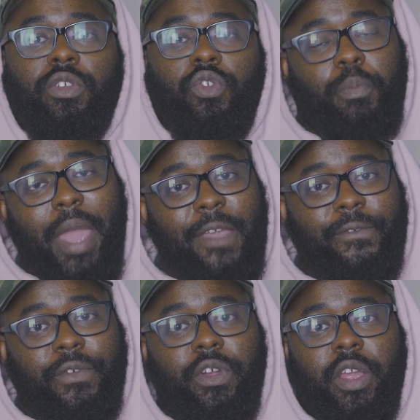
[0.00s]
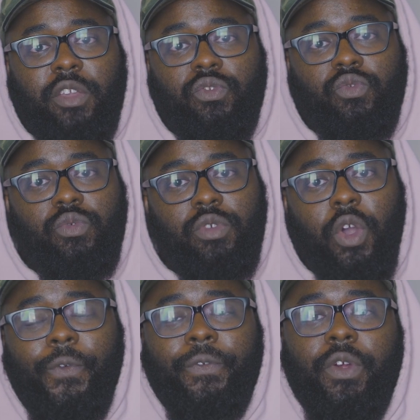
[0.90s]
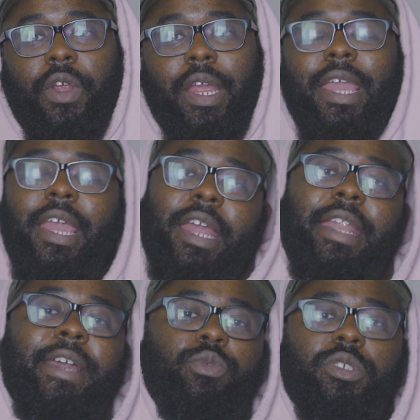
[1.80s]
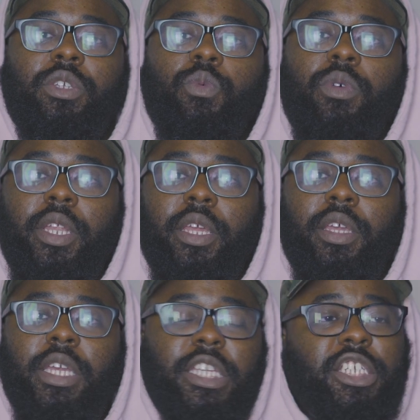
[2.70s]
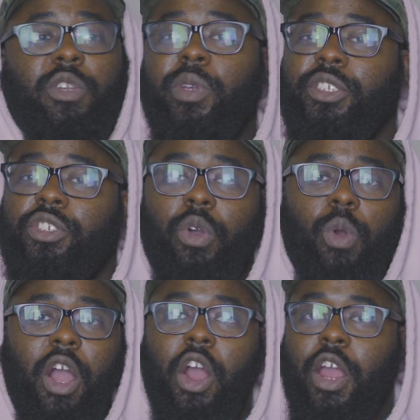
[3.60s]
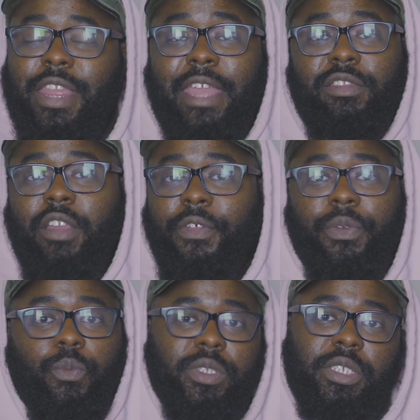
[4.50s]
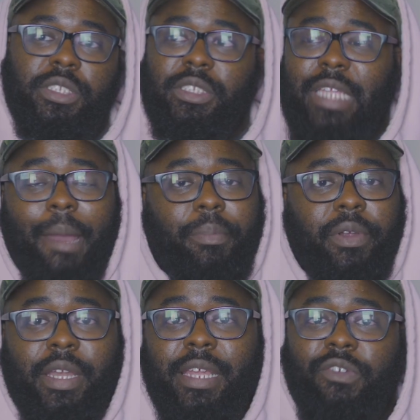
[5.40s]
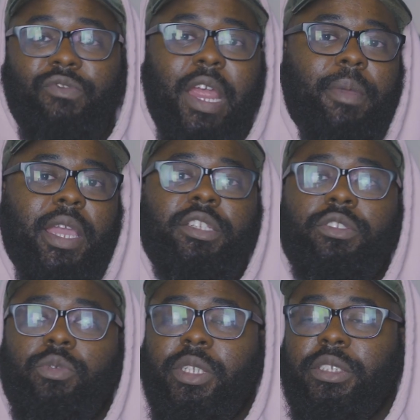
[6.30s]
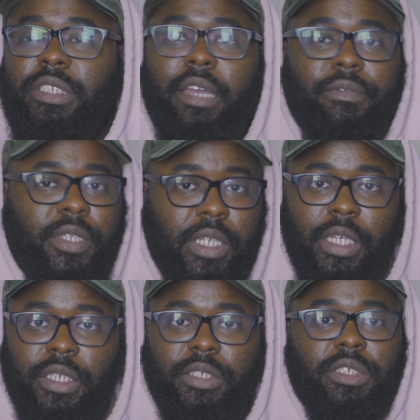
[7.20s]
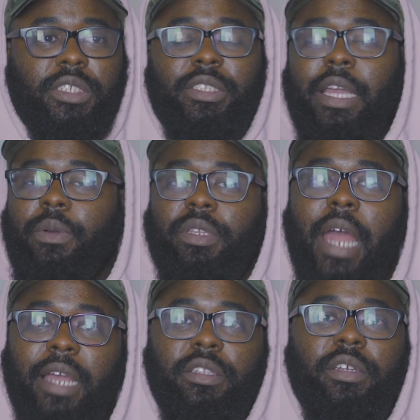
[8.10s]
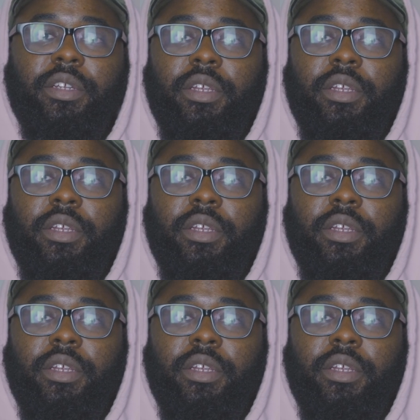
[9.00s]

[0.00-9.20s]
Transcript: you pay for it and you go for it. And that's what she wanted. She went so hard that nothing was gonna stop her. And at the ripe age of 27, she is now a doctor.